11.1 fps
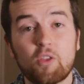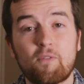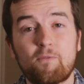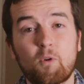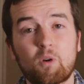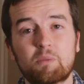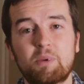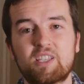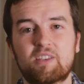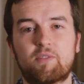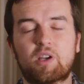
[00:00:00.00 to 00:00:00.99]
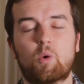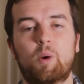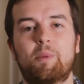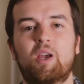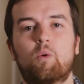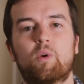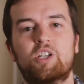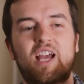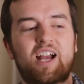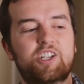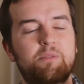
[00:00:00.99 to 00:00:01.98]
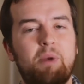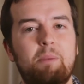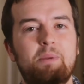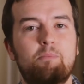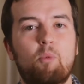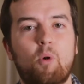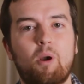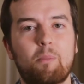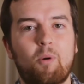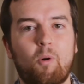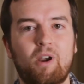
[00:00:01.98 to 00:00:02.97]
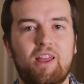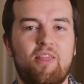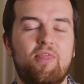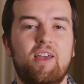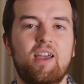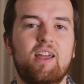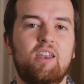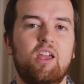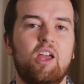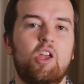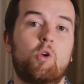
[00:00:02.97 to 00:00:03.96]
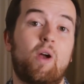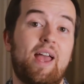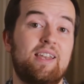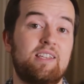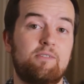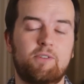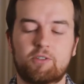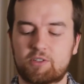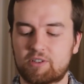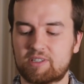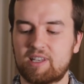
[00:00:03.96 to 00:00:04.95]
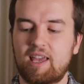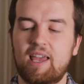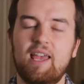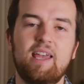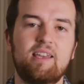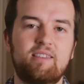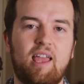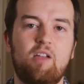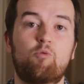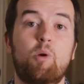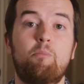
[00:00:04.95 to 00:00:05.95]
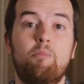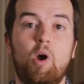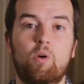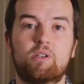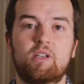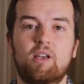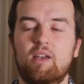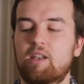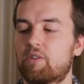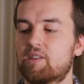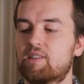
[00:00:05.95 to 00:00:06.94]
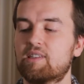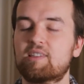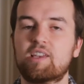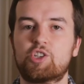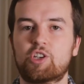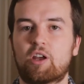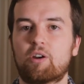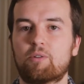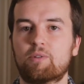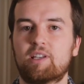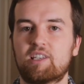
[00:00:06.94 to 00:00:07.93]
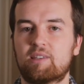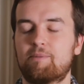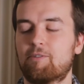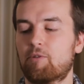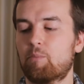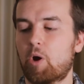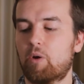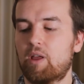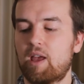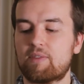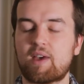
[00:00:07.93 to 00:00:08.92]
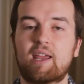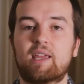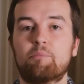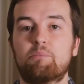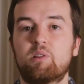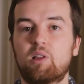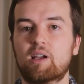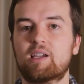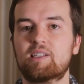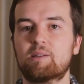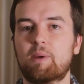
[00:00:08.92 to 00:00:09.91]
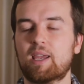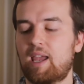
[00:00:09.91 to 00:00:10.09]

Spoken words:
The fourth piece of equipment, which actually might be more important than your ND filters, is a remote. Now this is a shutter release remote that I can plug into my